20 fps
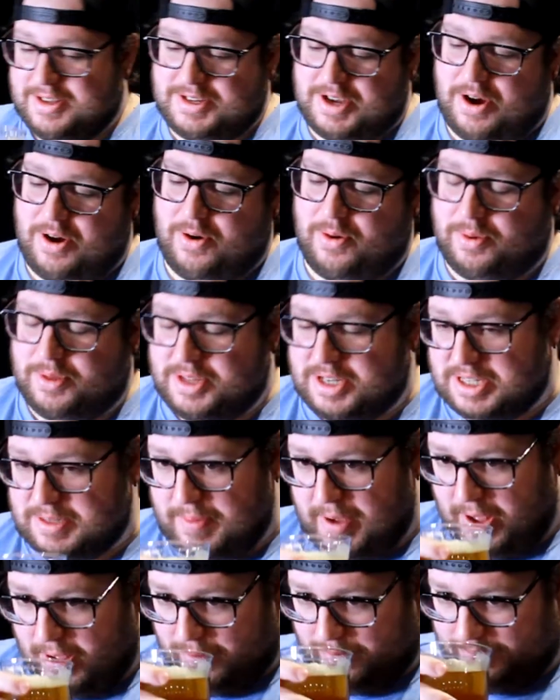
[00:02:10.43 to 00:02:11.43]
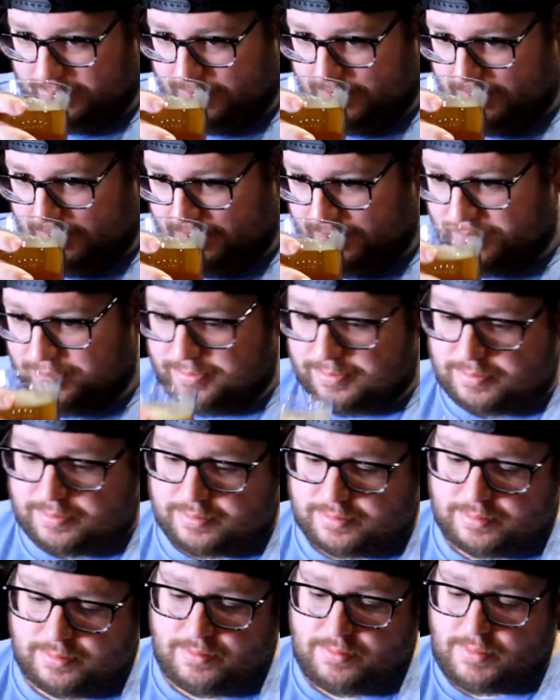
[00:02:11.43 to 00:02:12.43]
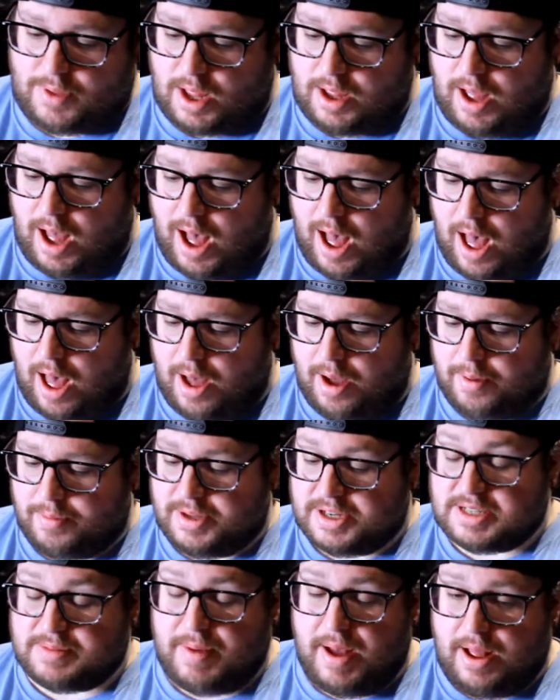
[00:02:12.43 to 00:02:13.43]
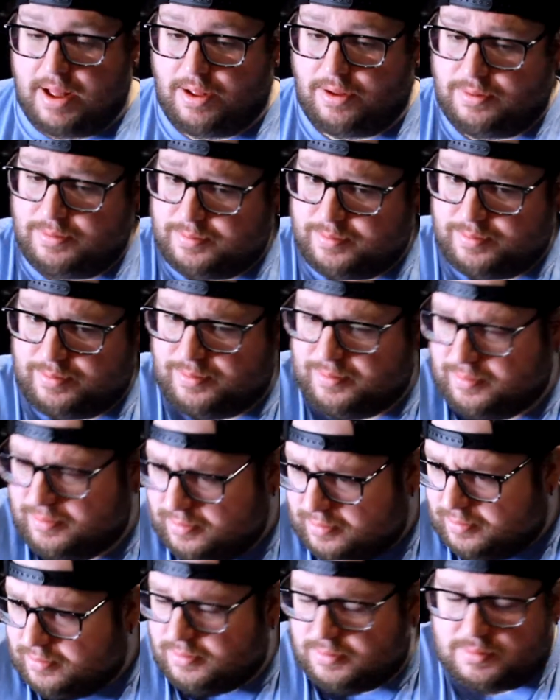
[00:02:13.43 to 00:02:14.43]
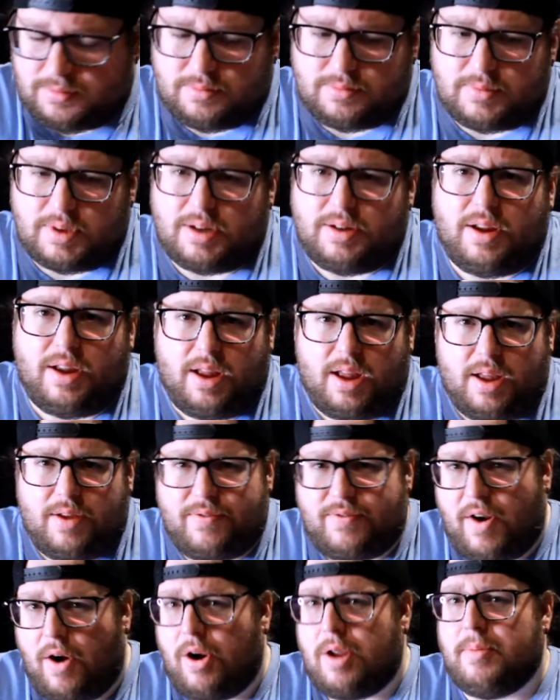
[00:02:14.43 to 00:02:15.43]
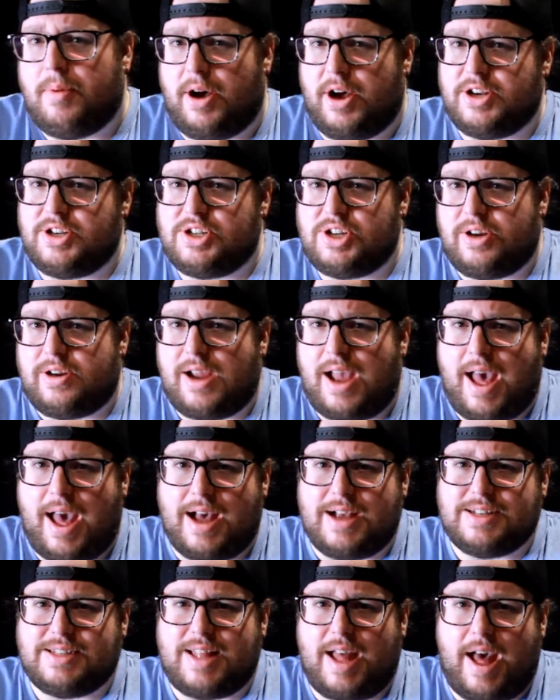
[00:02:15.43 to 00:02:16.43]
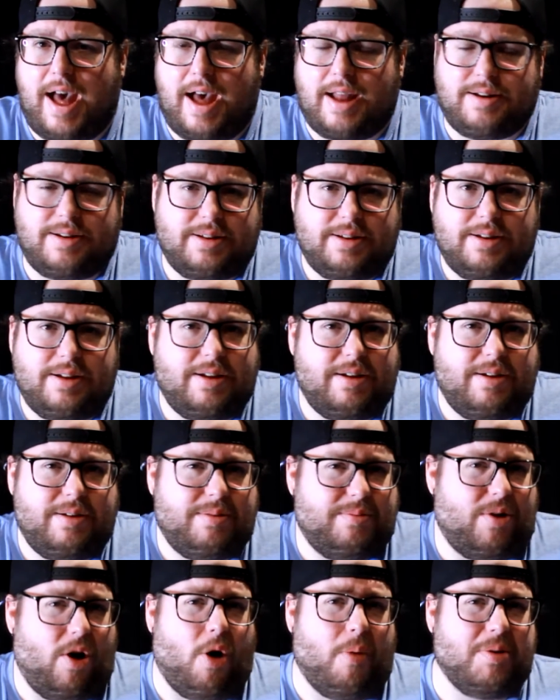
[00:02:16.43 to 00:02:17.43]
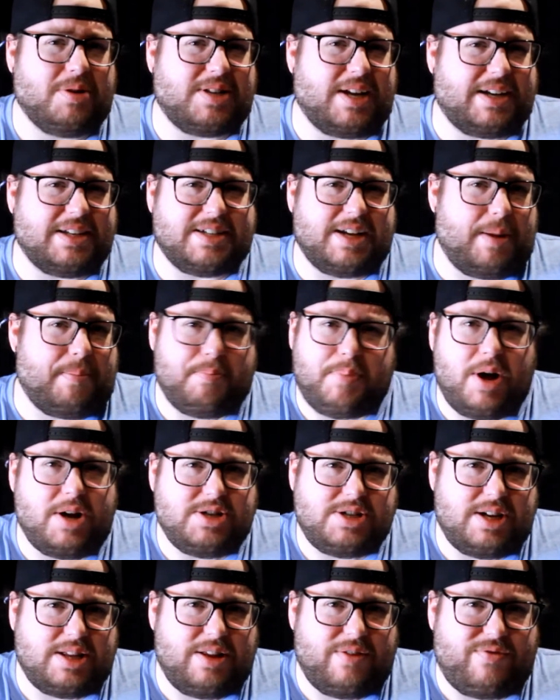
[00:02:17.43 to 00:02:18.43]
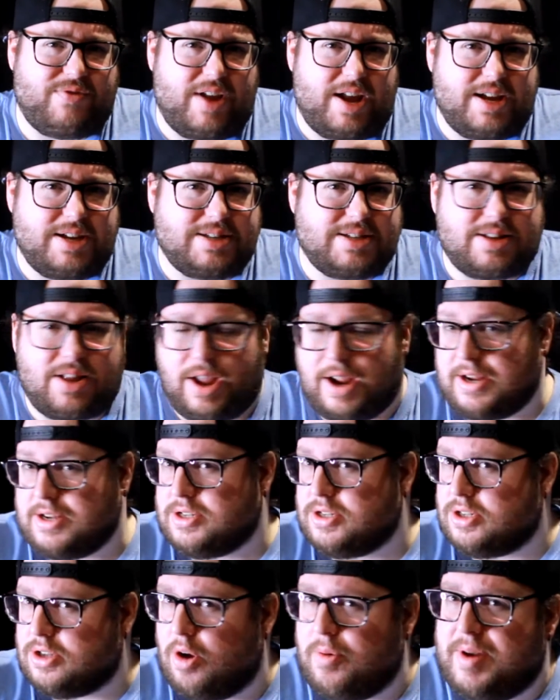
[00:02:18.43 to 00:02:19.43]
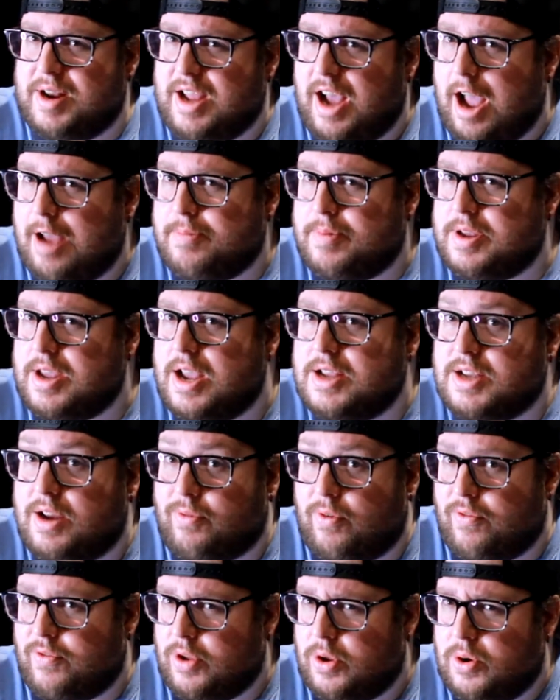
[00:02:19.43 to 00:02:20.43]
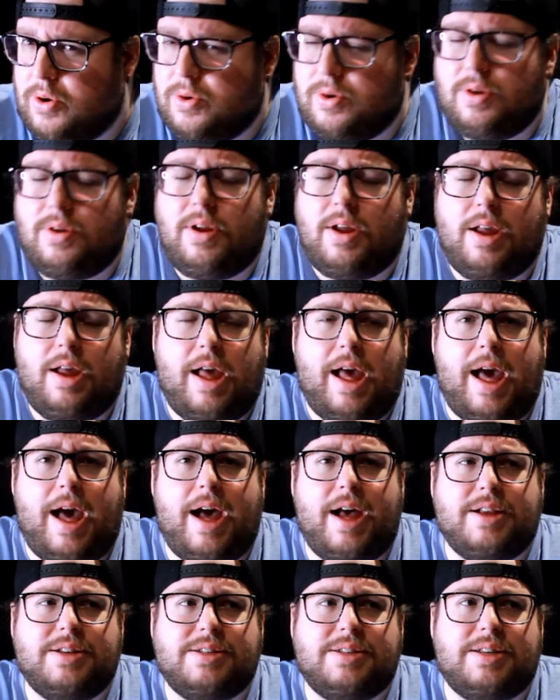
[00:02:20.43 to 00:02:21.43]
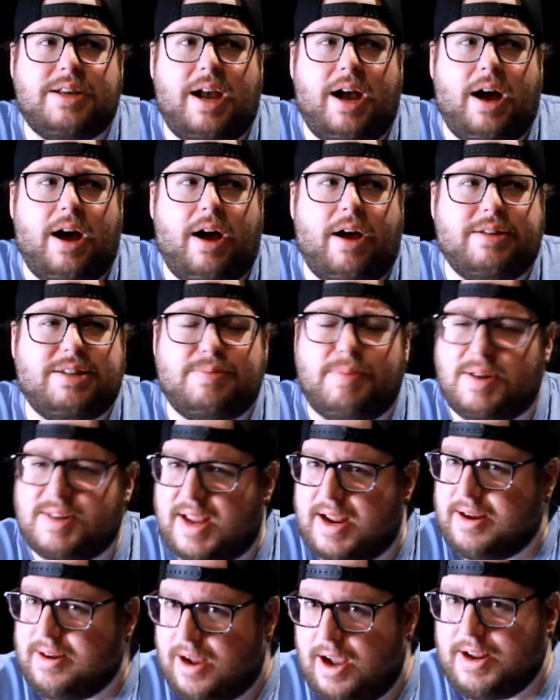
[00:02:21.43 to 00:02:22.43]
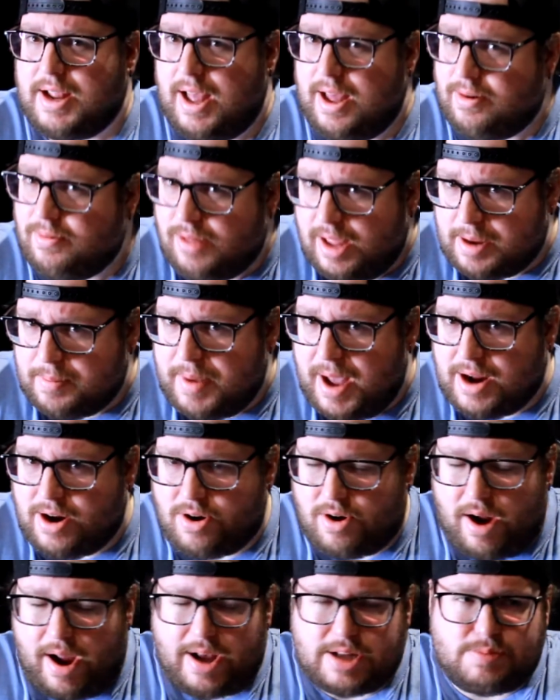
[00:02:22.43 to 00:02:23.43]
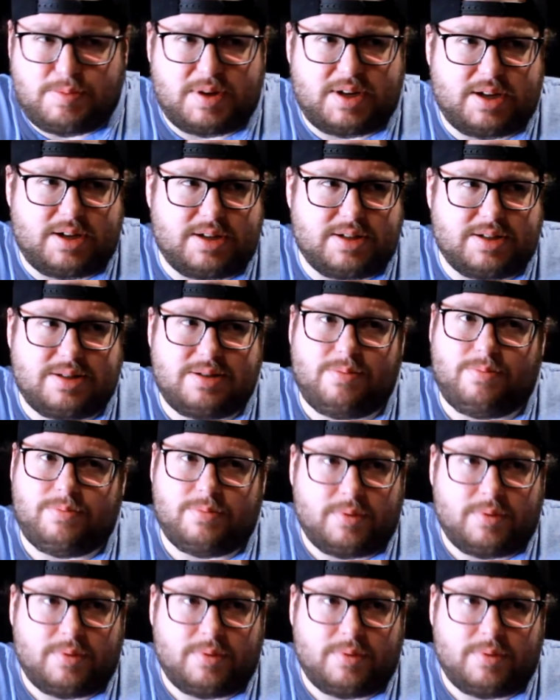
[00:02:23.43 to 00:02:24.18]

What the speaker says: So the smell. The smell very much has that, almost like it's gonna punch you in the face, like so many IPAs I've reviewed has. It smells like, again, like a bag of grass, because